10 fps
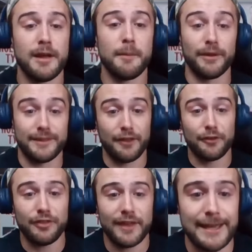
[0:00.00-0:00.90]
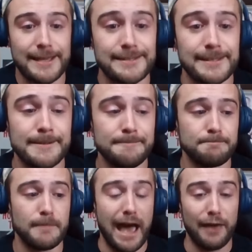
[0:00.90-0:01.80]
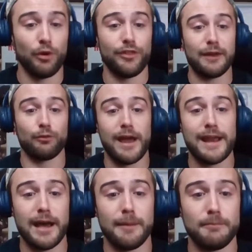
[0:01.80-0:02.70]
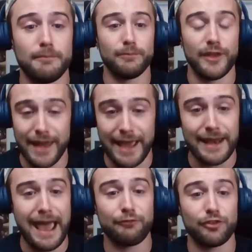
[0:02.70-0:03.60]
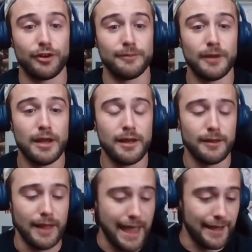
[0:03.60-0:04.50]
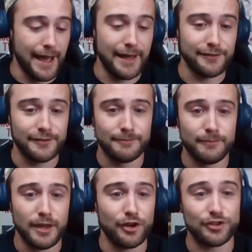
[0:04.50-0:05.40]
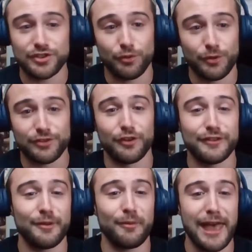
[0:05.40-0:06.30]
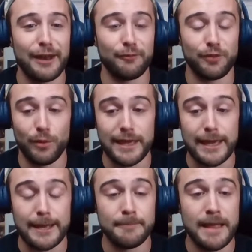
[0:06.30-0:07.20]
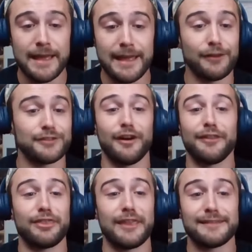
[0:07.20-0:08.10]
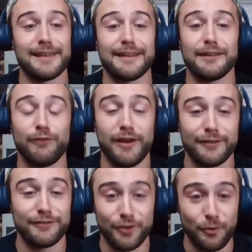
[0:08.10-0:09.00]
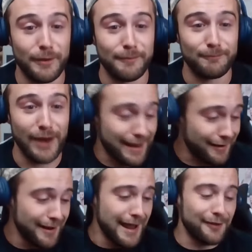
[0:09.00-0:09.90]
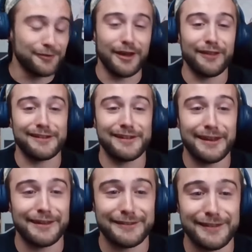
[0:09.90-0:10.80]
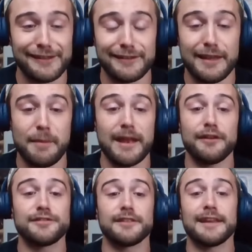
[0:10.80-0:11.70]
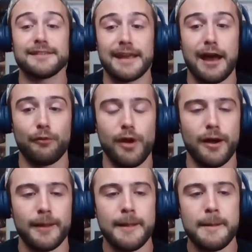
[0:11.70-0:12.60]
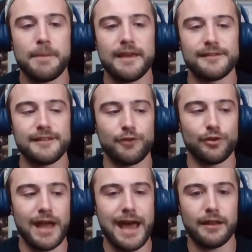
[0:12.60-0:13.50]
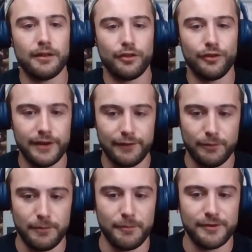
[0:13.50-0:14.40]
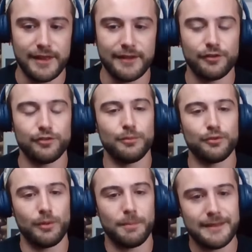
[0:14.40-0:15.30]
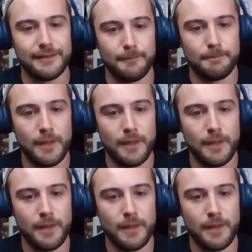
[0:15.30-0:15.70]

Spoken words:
But the other thing is I will then write up the night after, hey guys, here's the results that we had over the weekend. Here's all the things I did fucking stupid, right? Here's all the shitty decisions I made. Here's the things I got wrong. Because if you're not learning from your mistakes, you're doomed to repeat them.